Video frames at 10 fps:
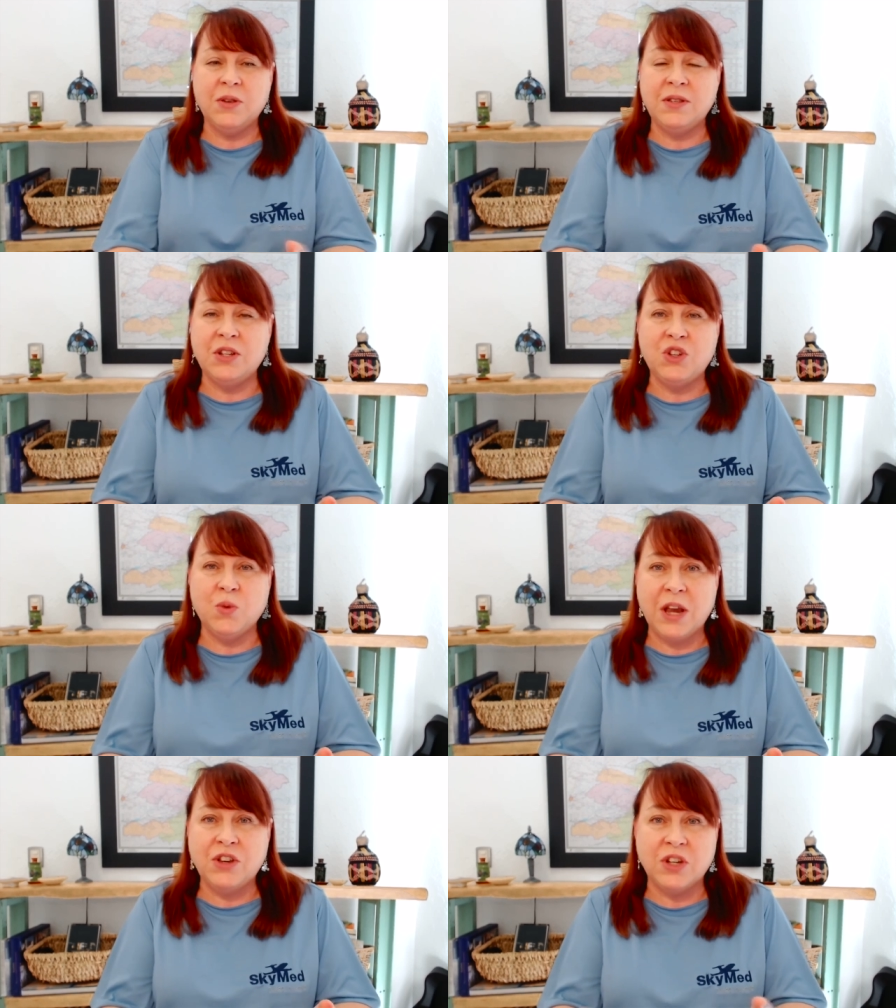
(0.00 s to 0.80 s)
of those
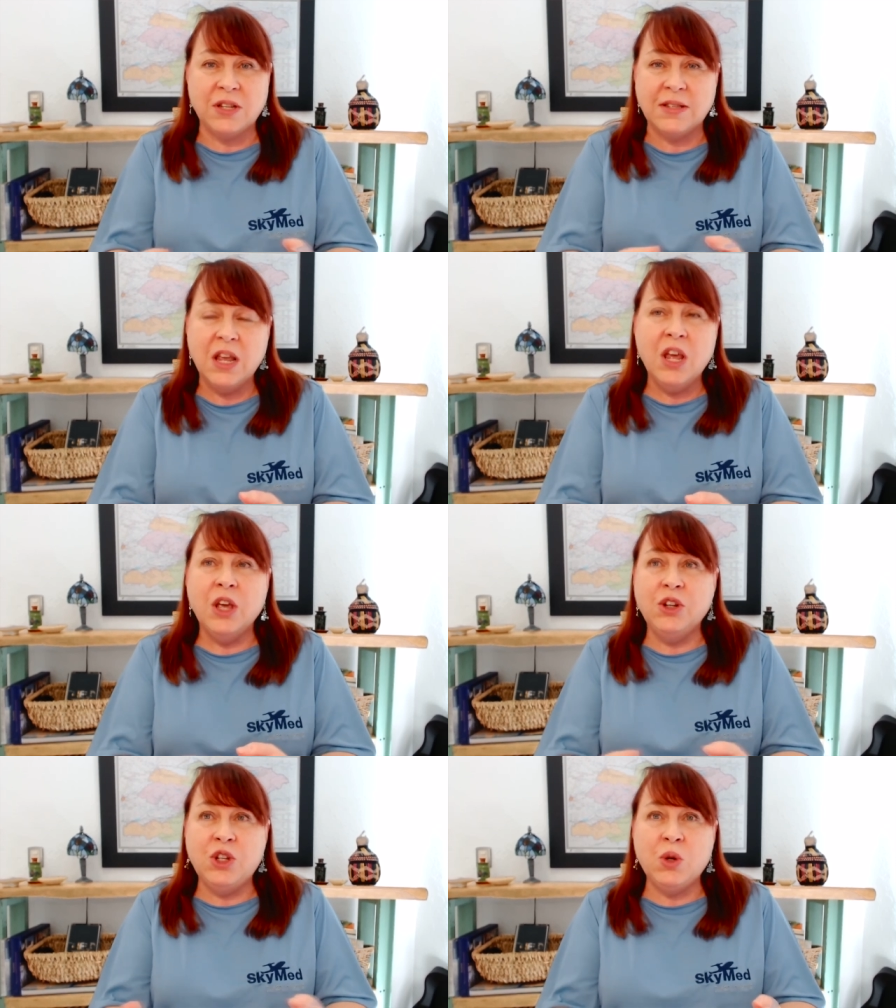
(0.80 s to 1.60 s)
situations
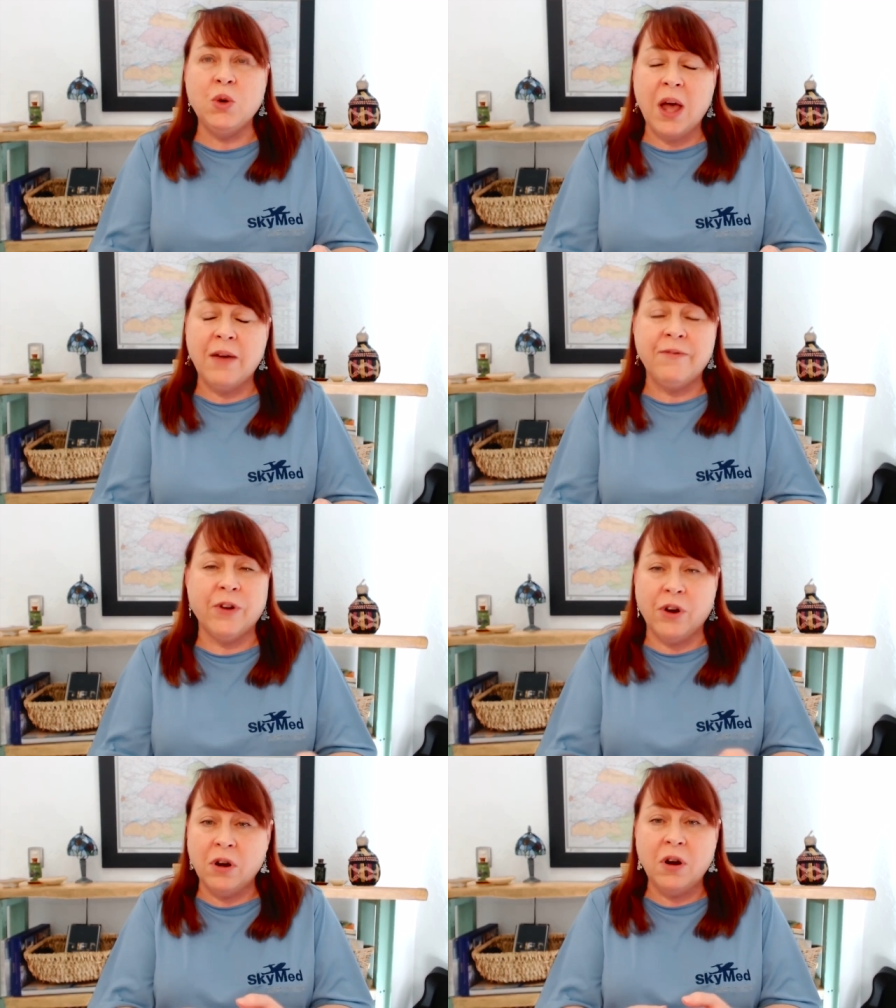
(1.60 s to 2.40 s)
do
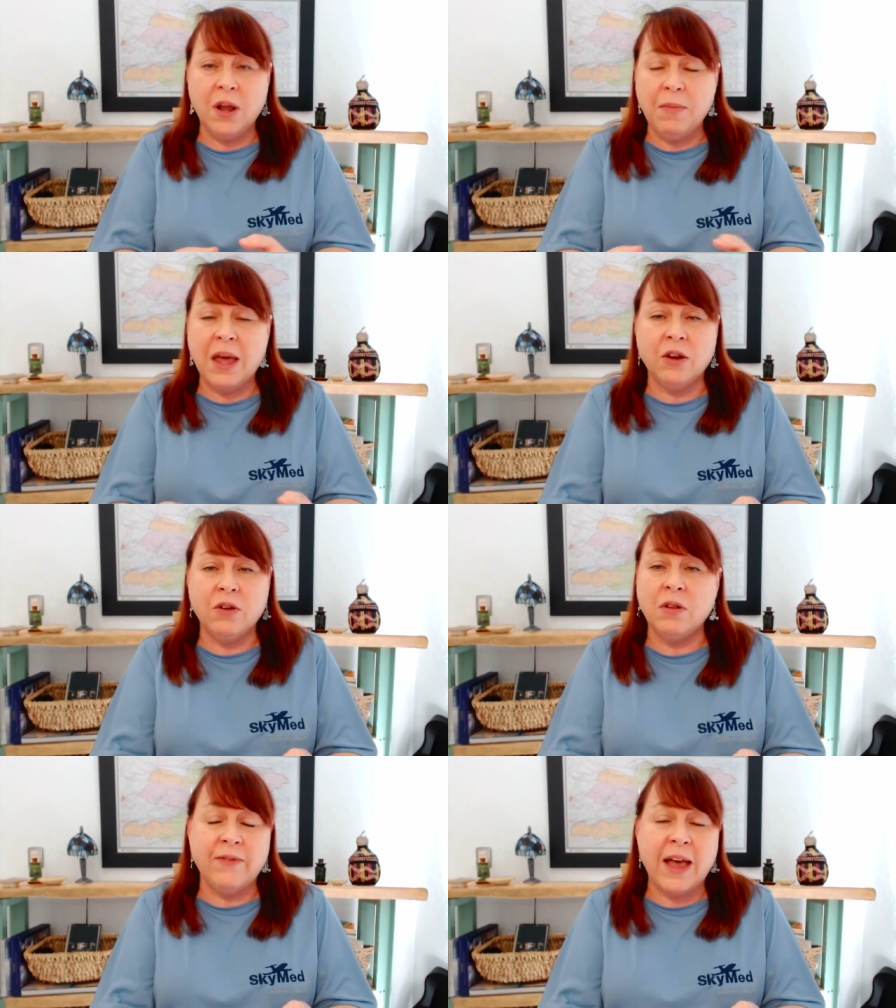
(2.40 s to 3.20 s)
cover a
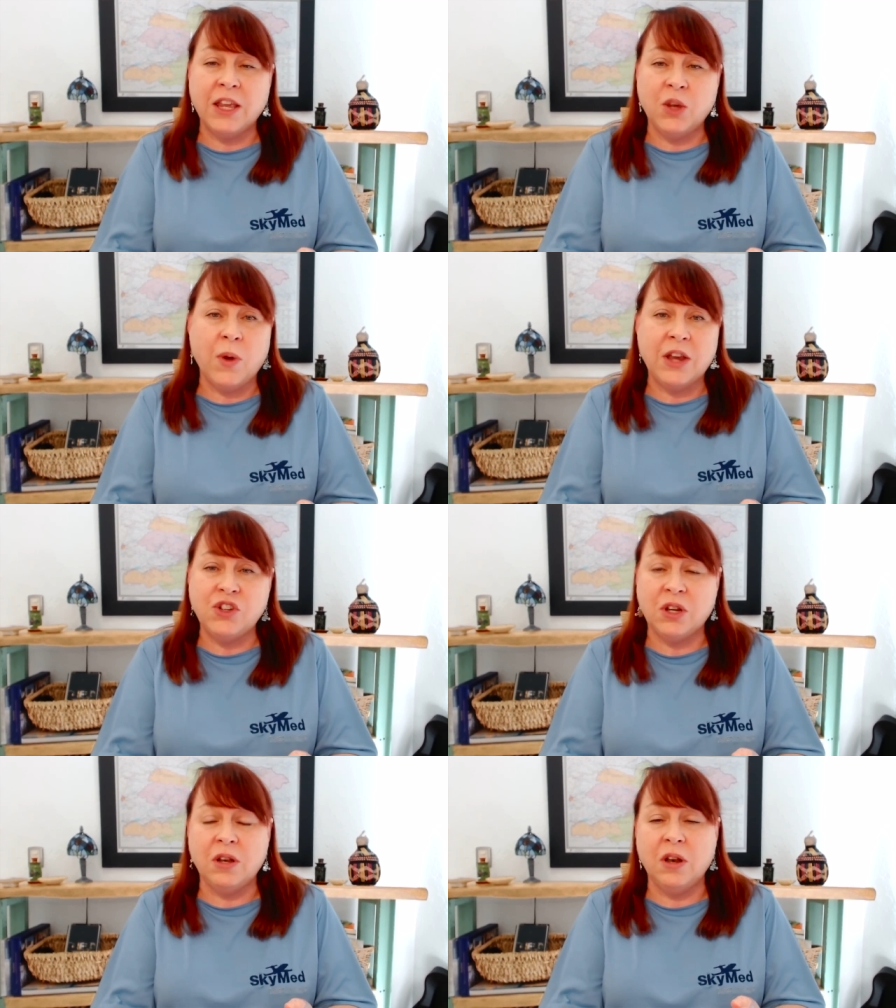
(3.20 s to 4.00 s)
medical
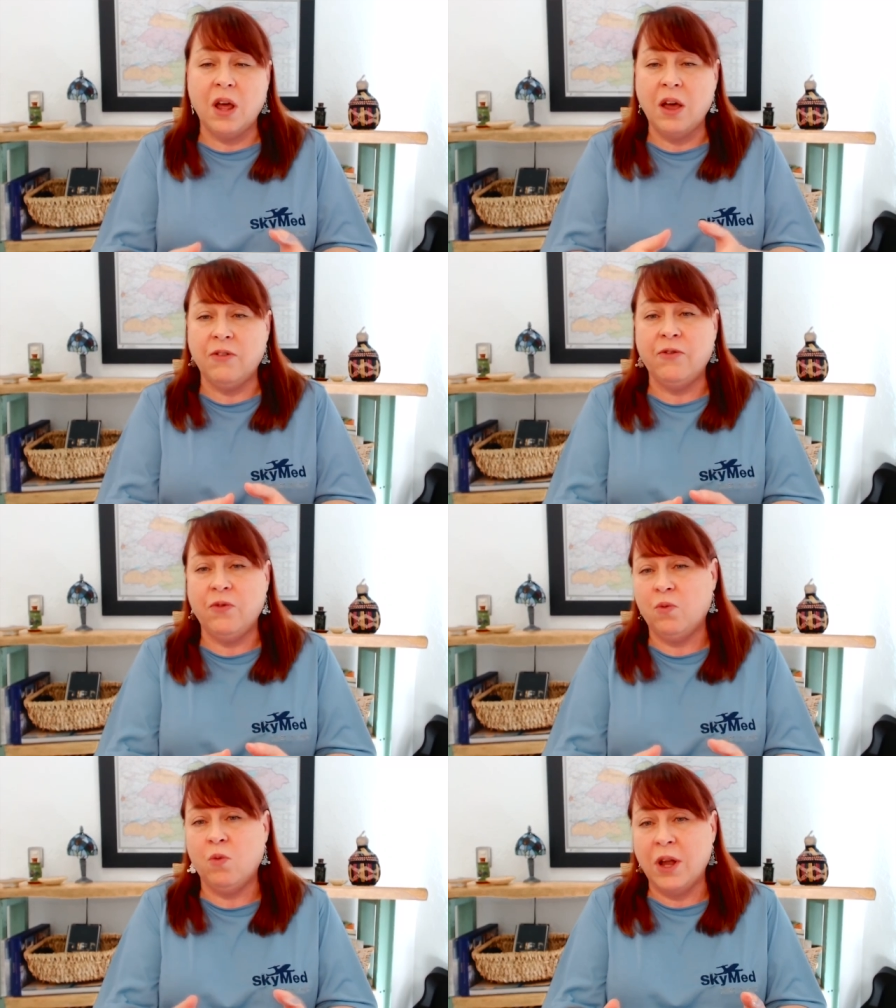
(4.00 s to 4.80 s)
evacuation
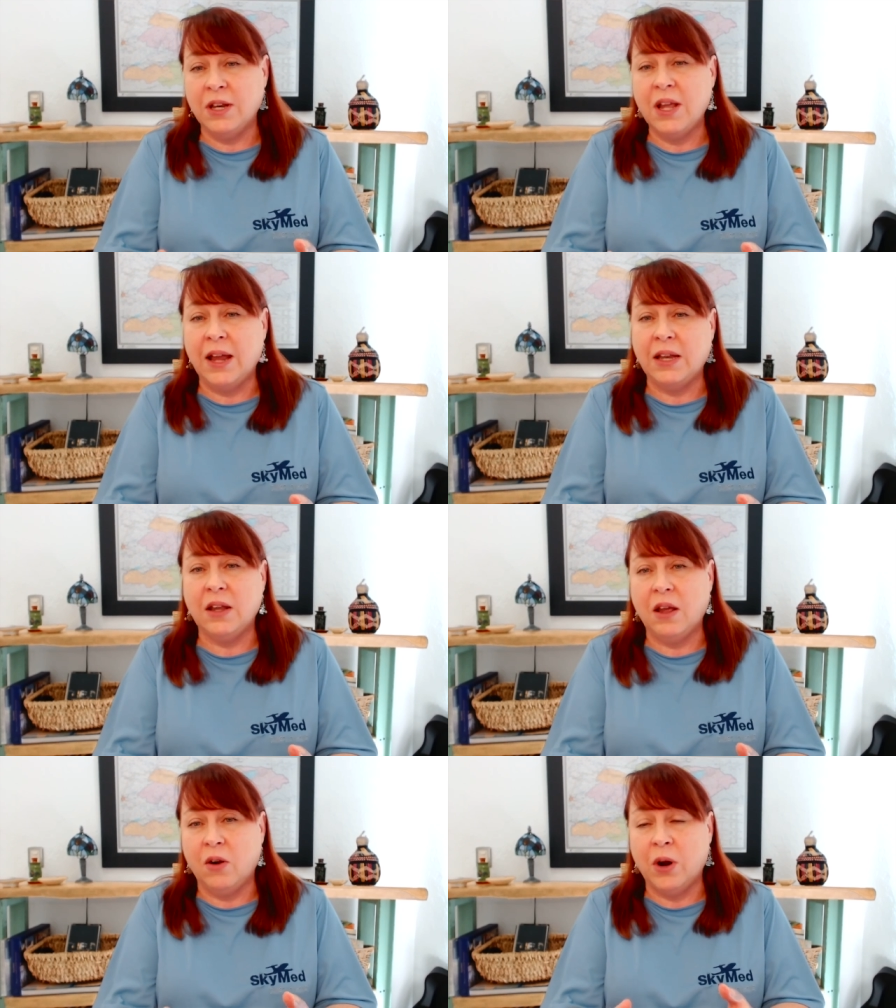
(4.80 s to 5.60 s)
of one
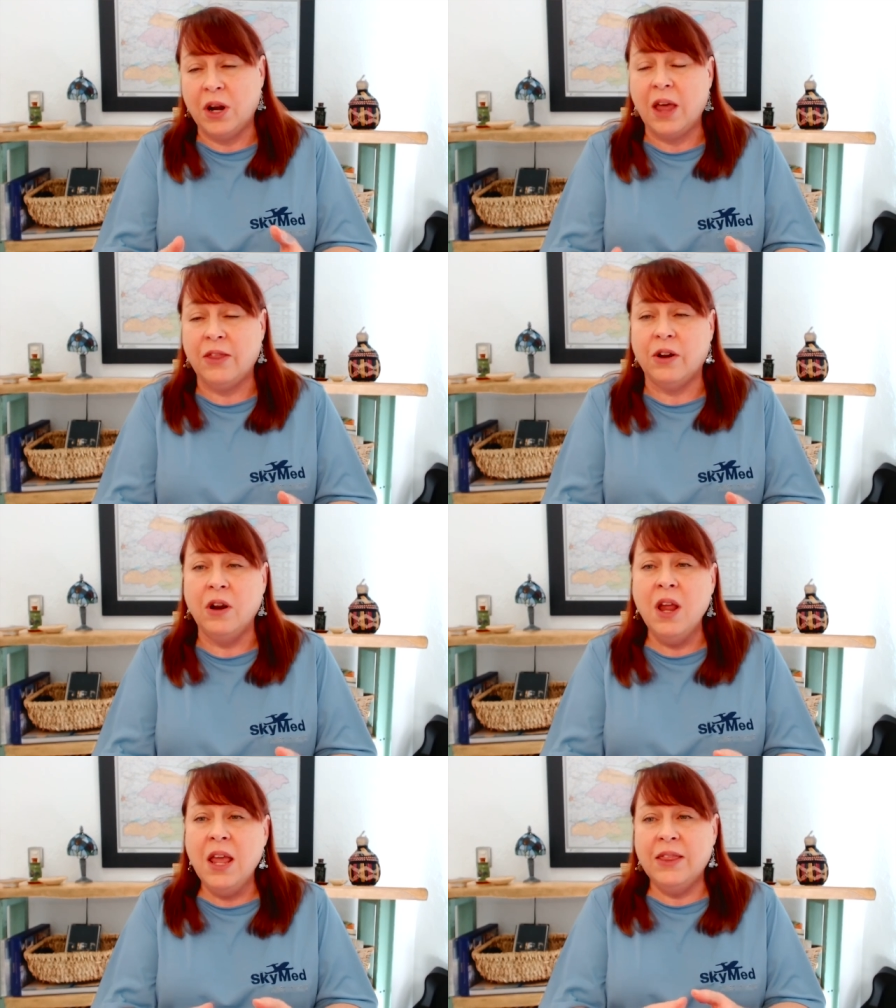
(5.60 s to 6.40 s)
kind or another.